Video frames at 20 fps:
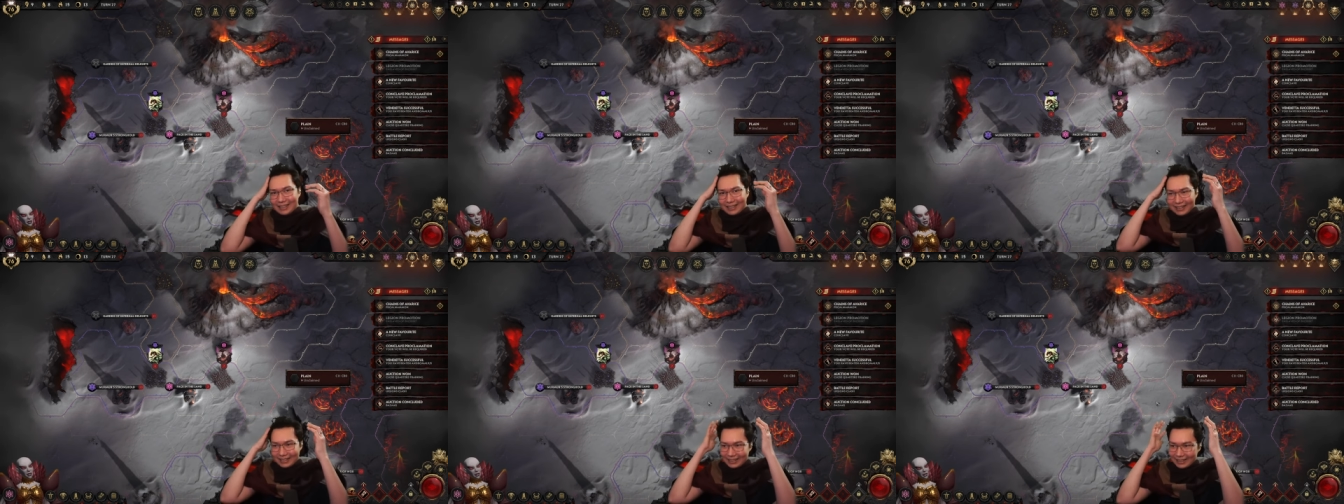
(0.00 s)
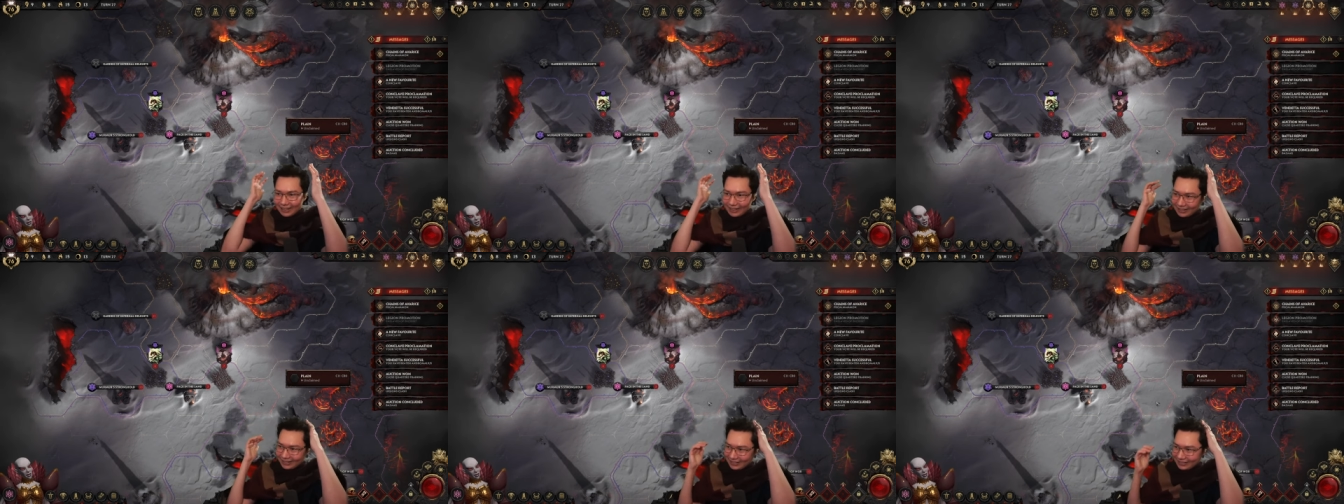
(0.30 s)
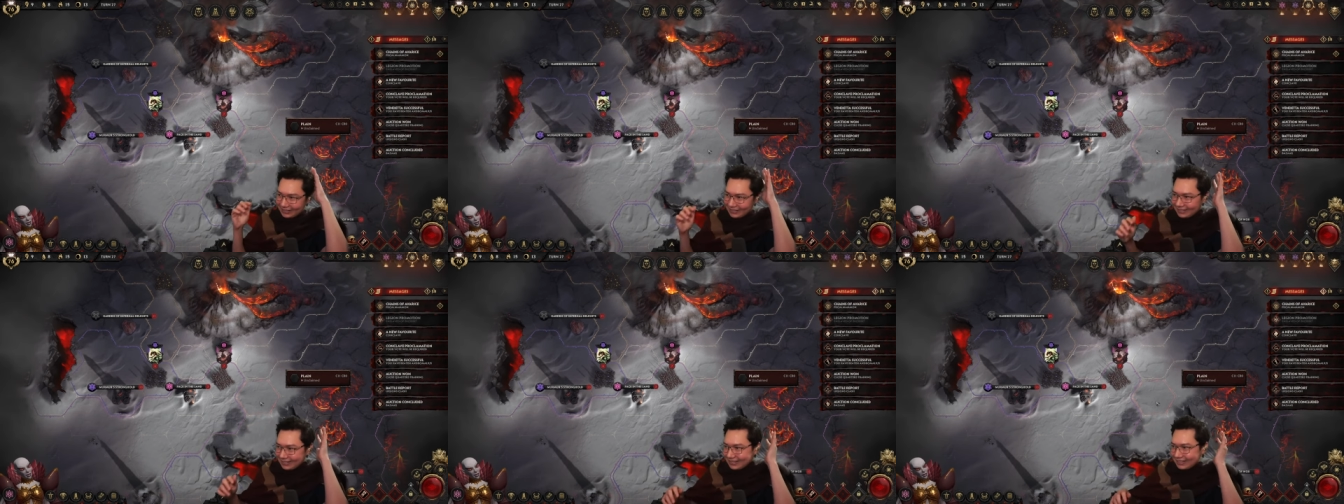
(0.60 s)
you know?
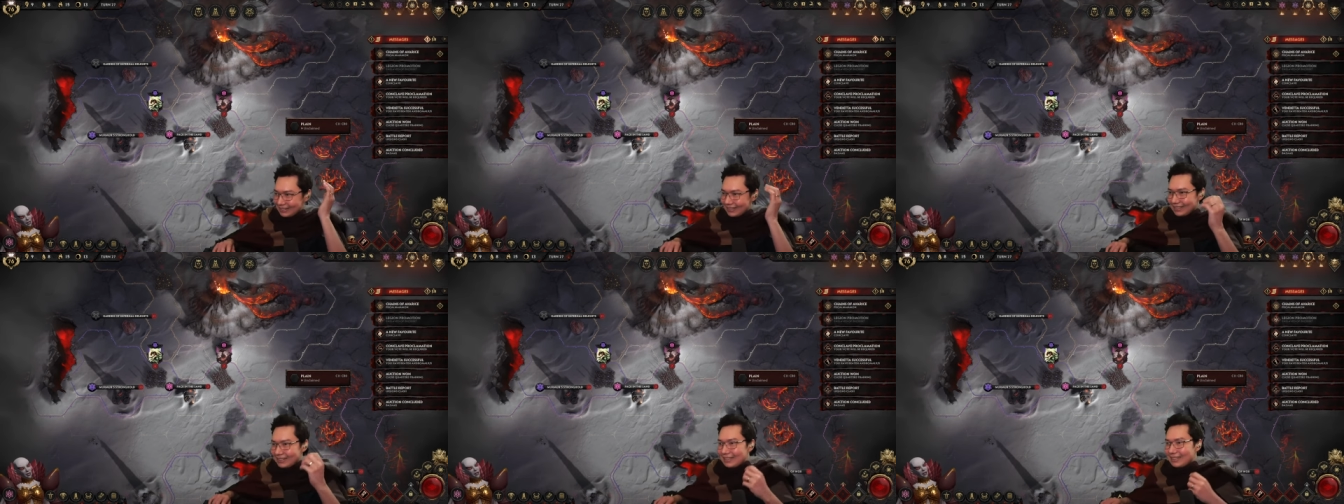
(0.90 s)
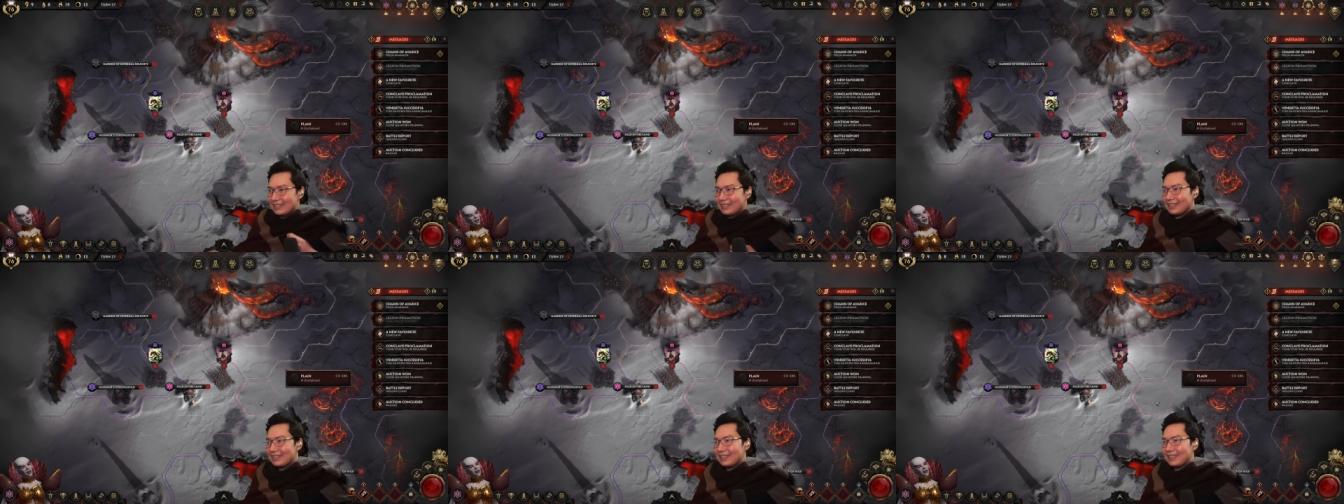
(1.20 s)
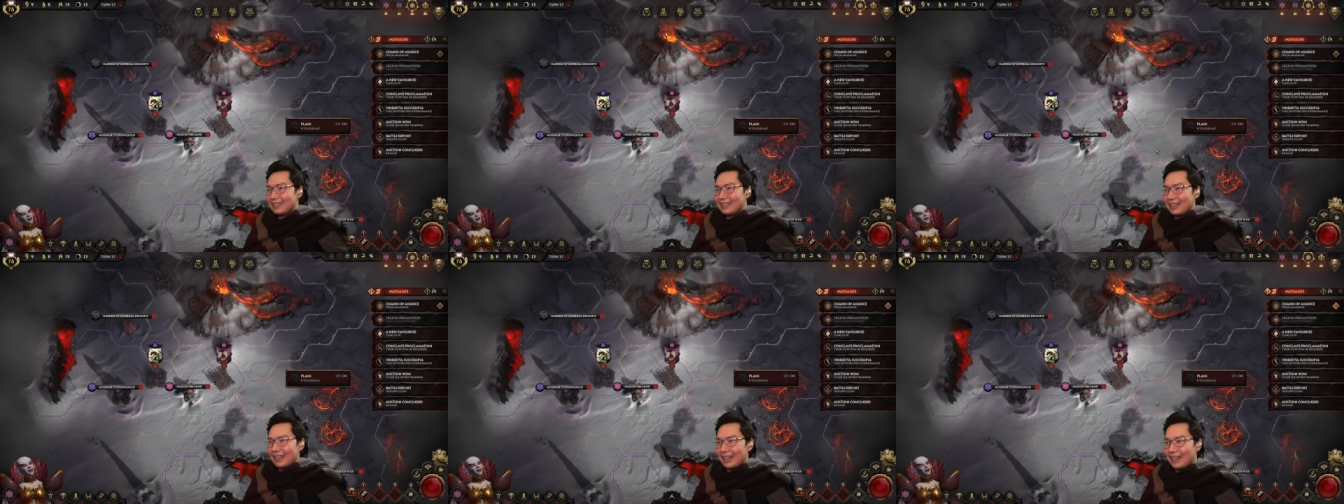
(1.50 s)

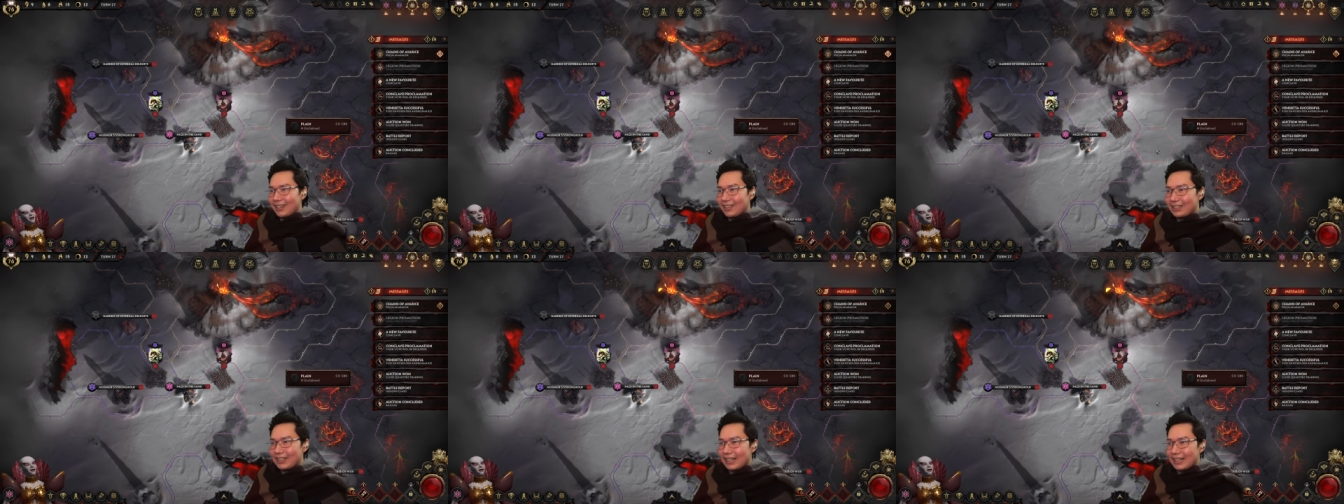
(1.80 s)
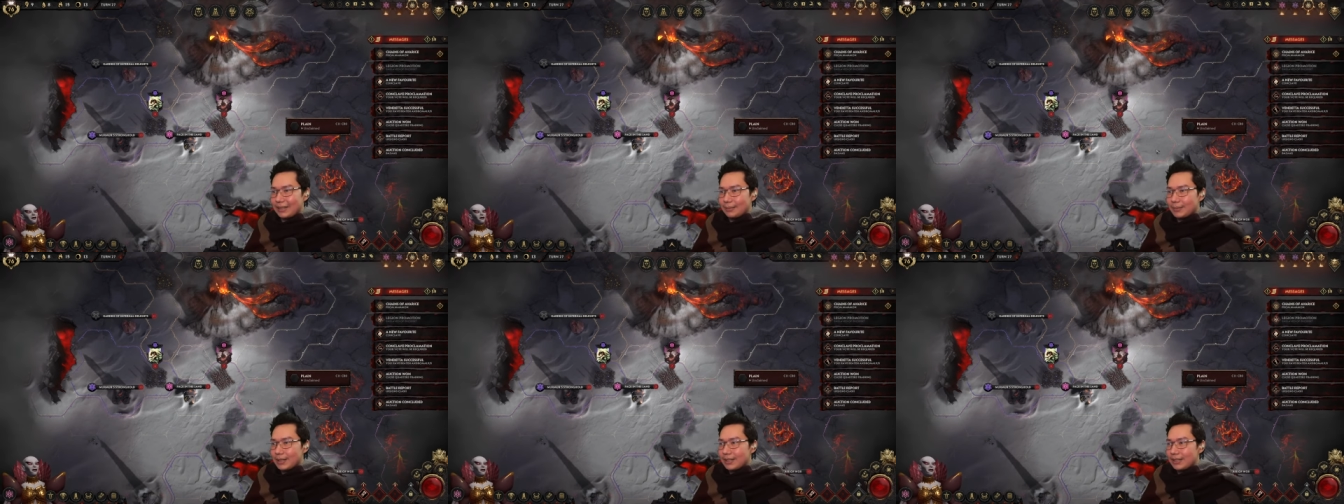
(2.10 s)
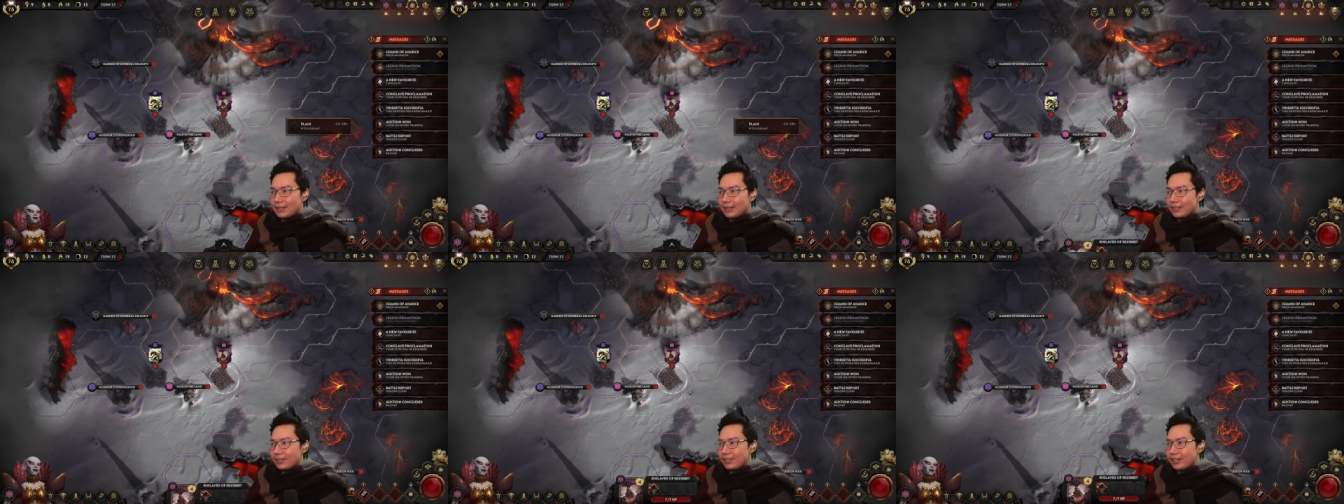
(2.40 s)
Okay,
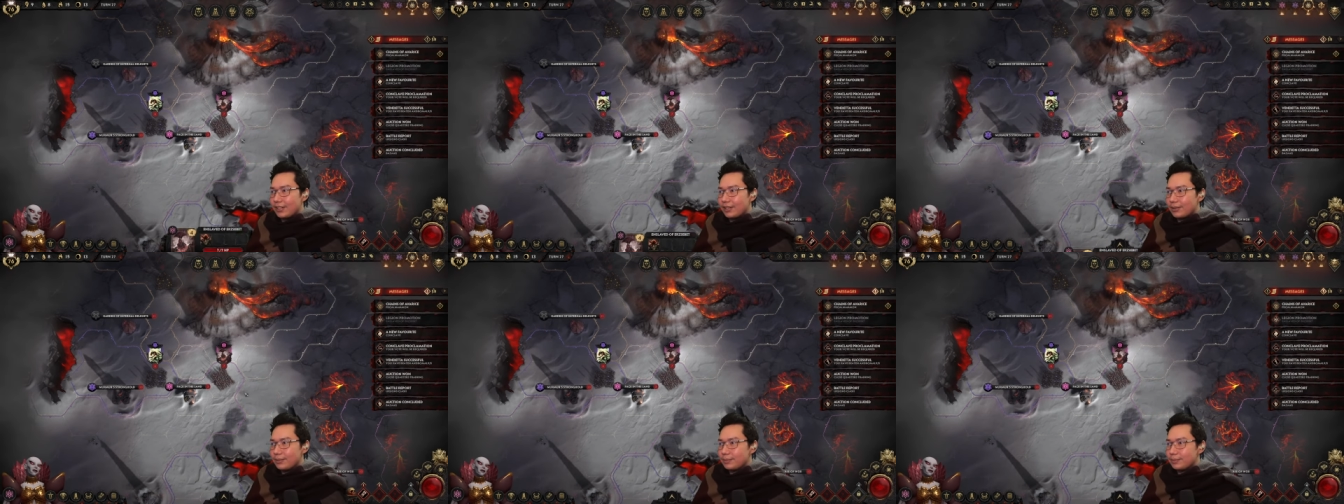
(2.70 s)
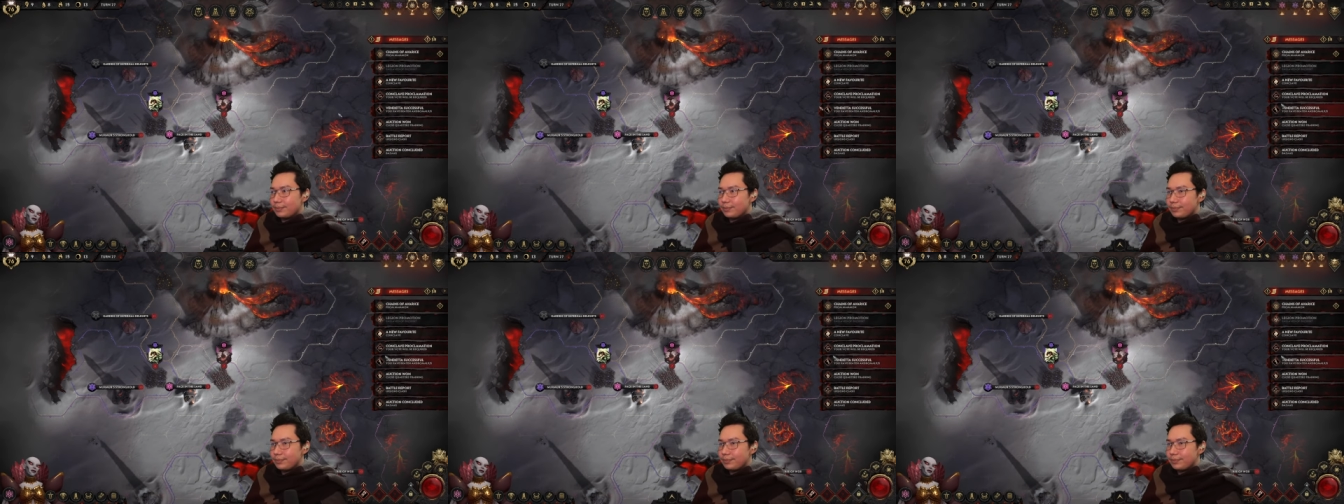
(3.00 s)
so